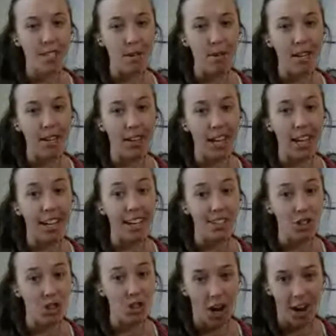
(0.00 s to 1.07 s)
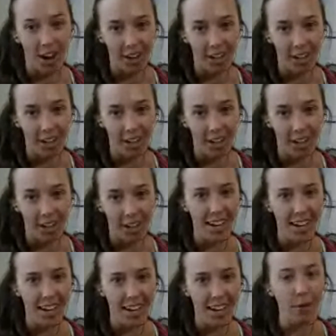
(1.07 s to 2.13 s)
forcing me to like get strong because I'm
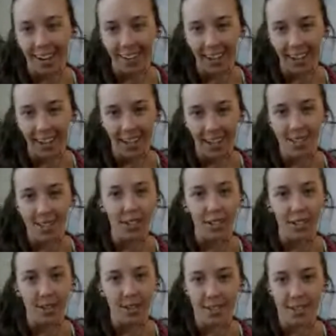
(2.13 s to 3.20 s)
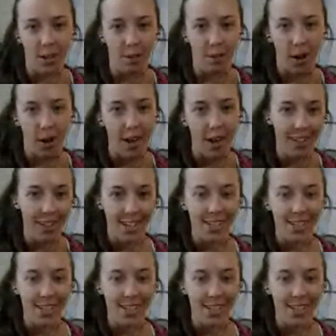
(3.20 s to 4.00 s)
off to run all day. Like that's all I'll do is just go run.